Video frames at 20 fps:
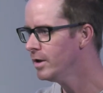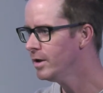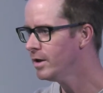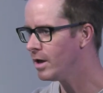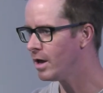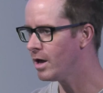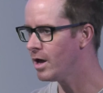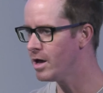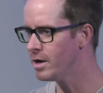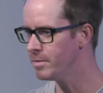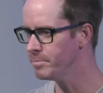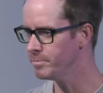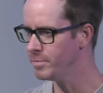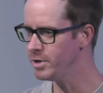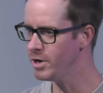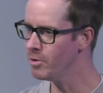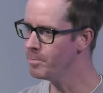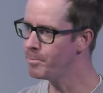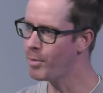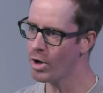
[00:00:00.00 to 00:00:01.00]
You
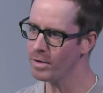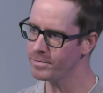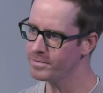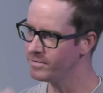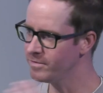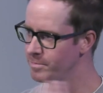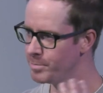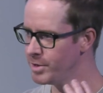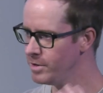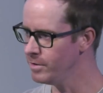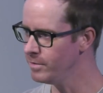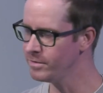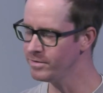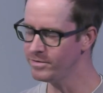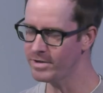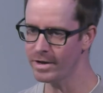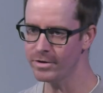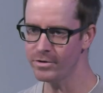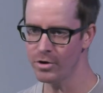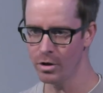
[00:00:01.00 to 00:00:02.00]
know, bosses have been using
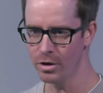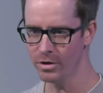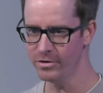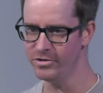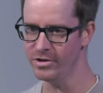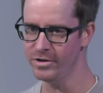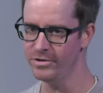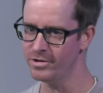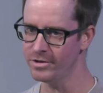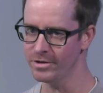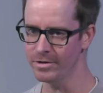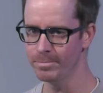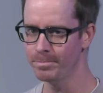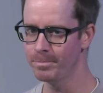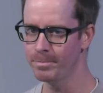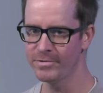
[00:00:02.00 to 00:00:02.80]
technology to